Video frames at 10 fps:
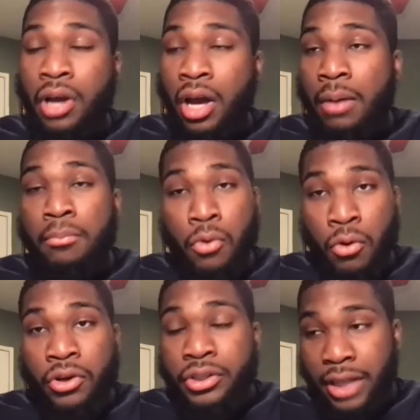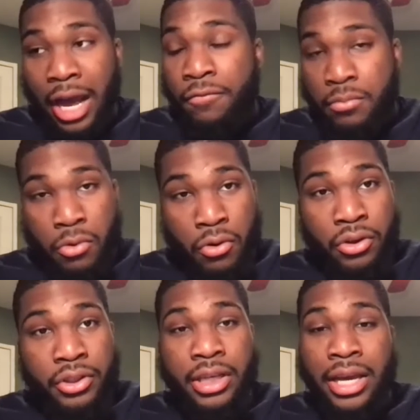Alfred
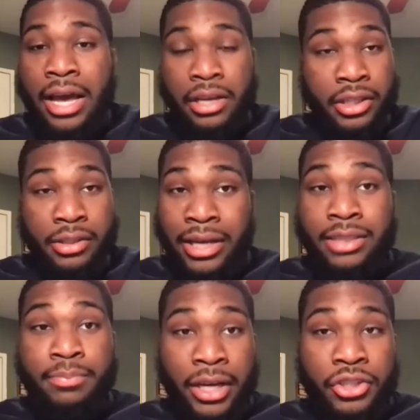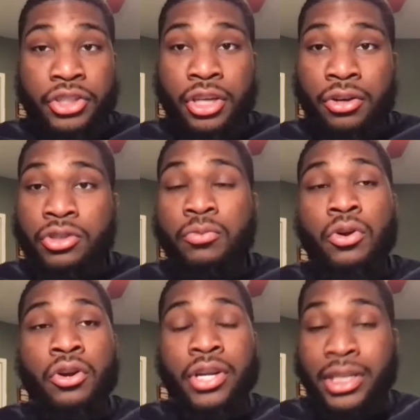Morris. He had his biggest years
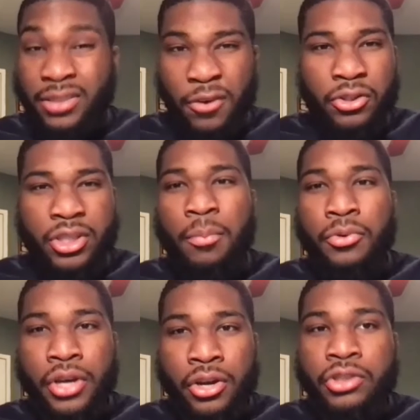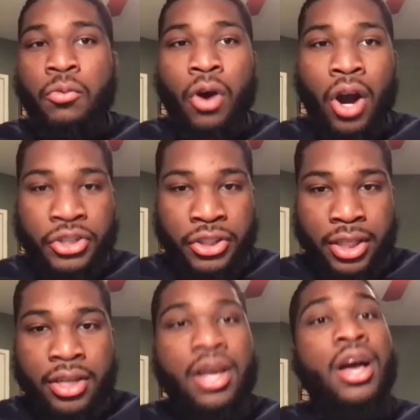were his first couple years in
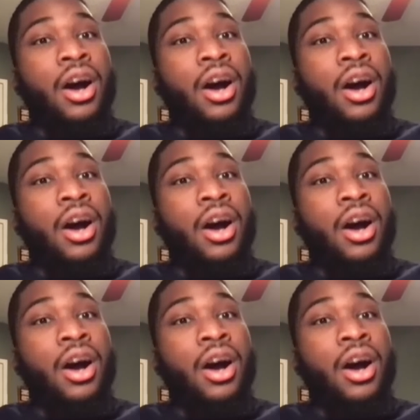Washington.